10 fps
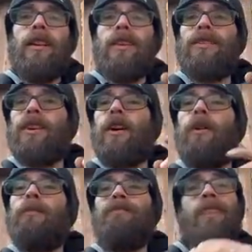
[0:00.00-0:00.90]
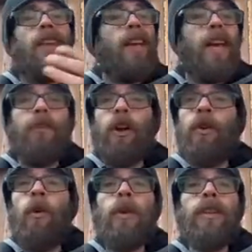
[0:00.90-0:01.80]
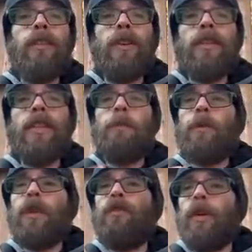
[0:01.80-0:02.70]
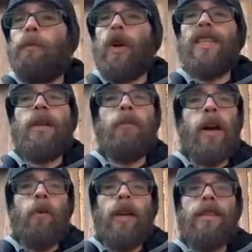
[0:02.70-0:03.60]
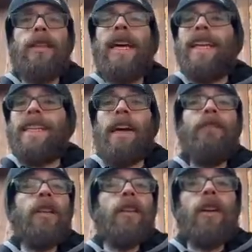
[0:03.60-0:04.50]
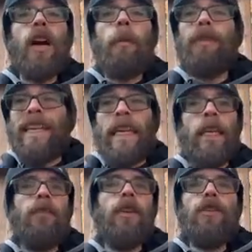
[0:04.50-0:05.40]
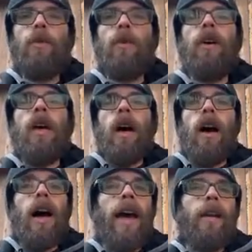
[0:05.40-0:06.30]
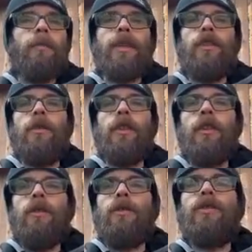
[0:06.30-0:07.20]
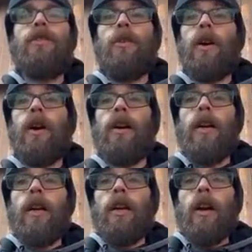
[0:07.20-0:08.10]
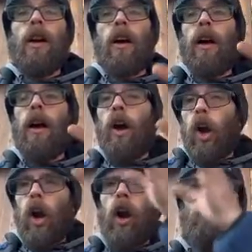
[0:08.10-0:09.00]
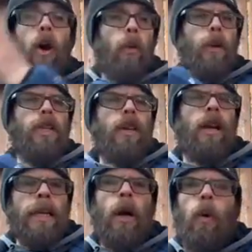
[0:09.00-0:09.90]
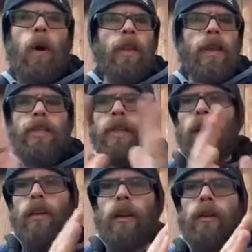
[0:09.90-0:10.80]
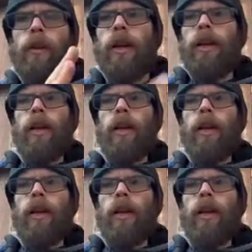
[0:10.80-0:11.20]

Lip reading: So if you don't know what the difference is between green waste and brown waste, definitely look up the individual items that you can use to, or which is on one list and the other, right?